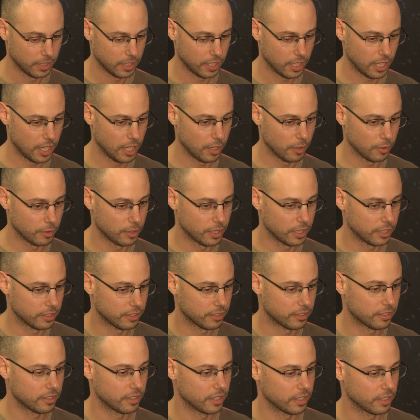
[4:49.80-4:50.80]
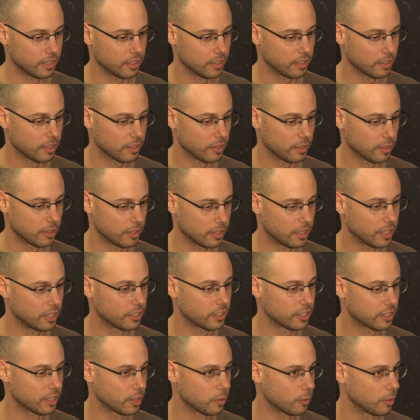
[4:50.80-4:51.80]
how this
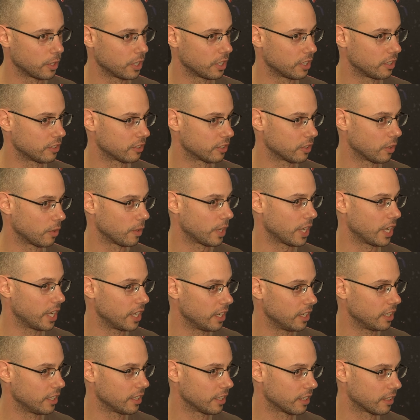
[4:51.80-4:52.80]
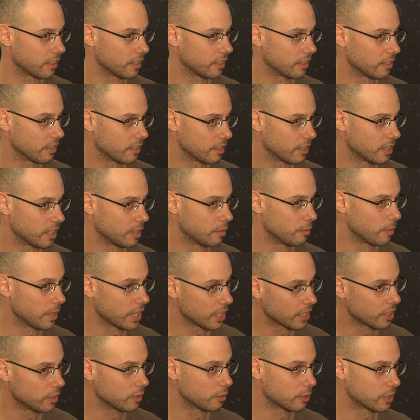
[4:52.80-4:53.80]
digital world is so alien and
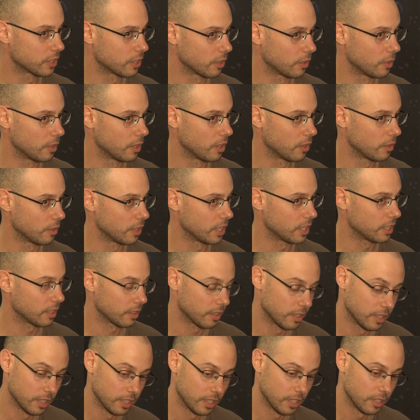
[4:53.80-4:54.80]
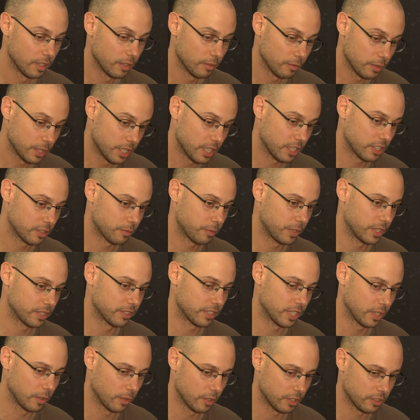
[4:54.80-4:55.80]
make you so lonely. But this
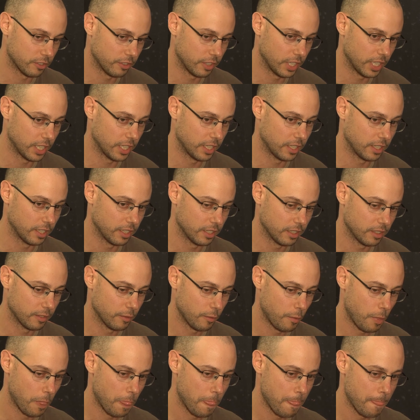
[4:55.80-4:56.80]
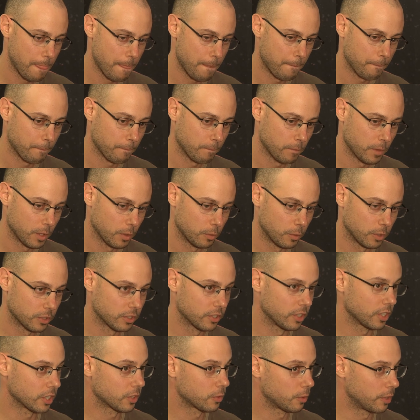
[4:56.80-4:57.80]
piece I was
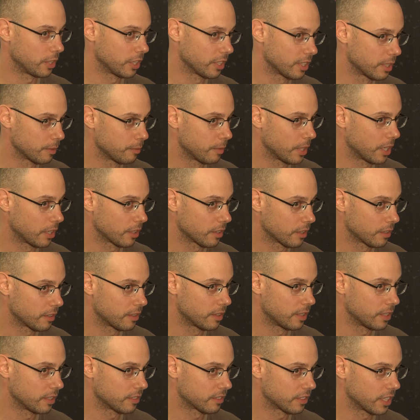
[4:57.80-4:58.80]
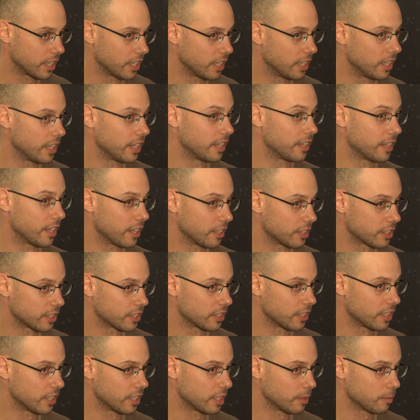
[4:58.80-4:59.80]
not worried about this
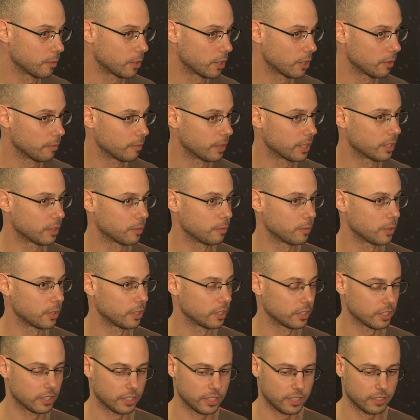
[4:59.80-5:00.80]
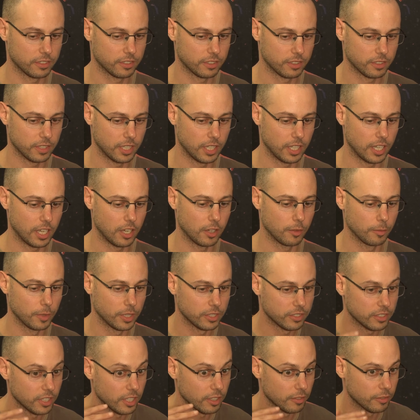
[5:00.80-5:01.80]
alienation anymore, but more just allow
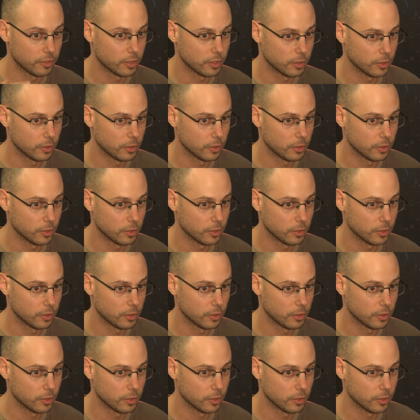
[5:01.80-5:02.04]
myself